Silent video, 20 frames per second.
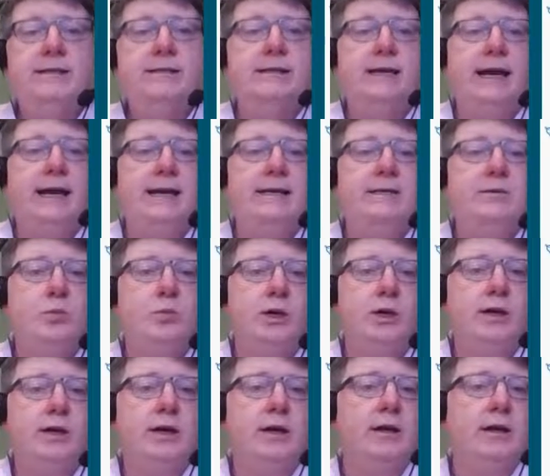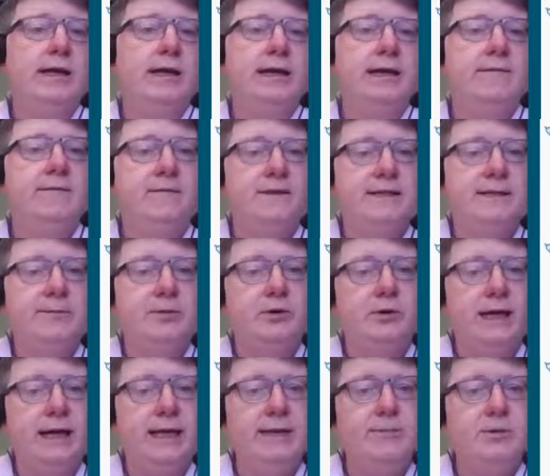Tags work like invisible
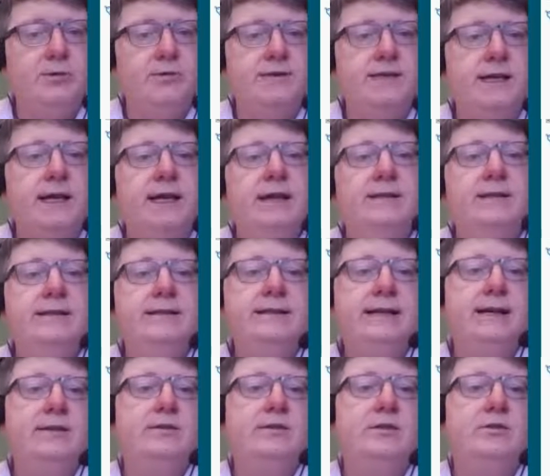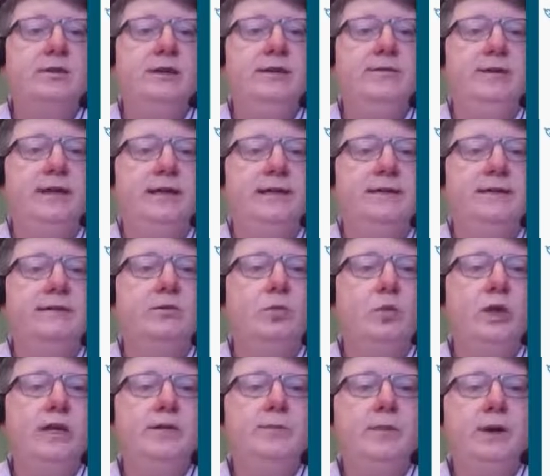labels that tell screen readers
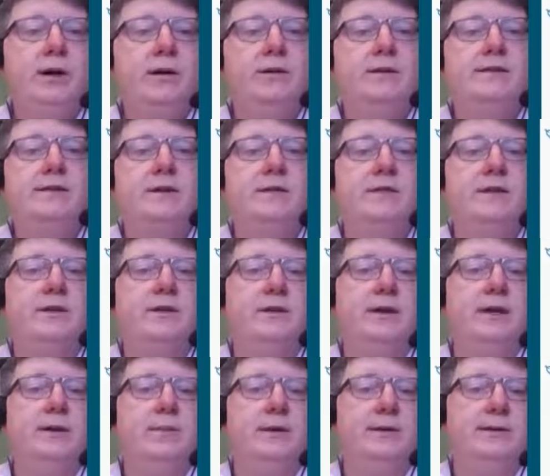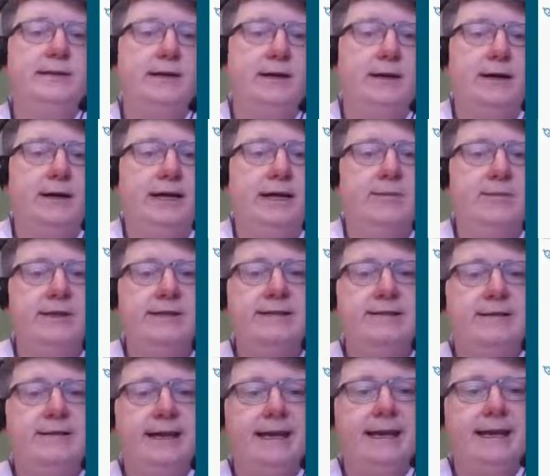which parts of the document are
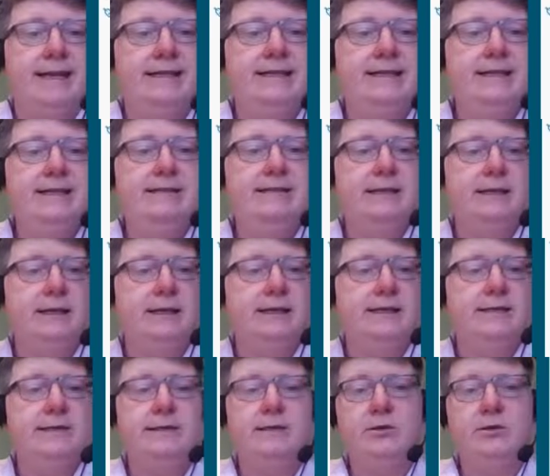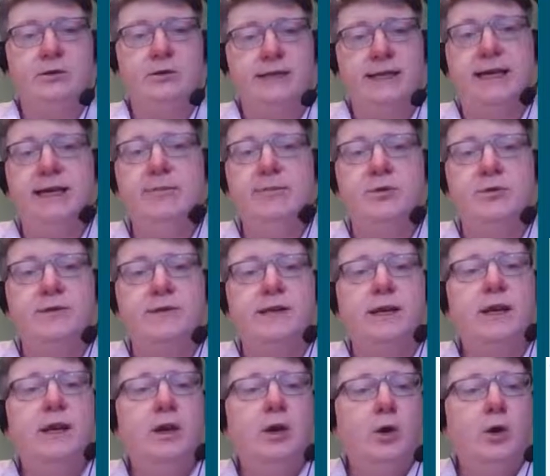elements like headings, lists or tables,